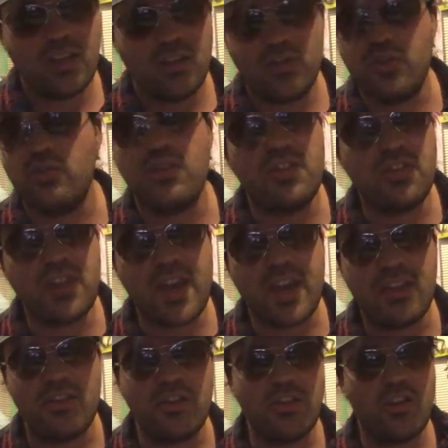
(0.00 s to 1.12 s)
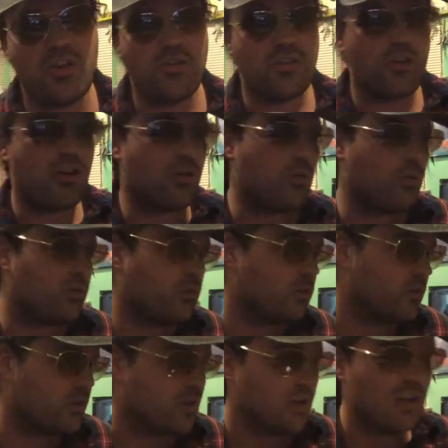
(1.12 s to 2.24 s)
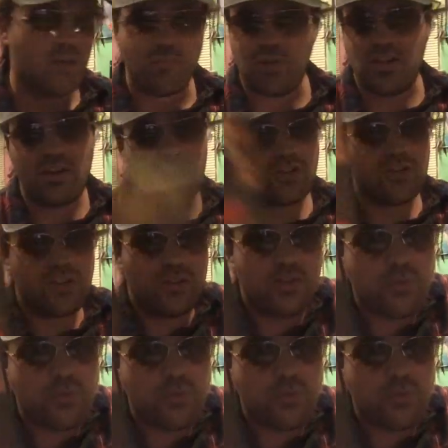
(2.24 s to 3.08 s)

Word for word: 30 seconds though, so. But here, there, there,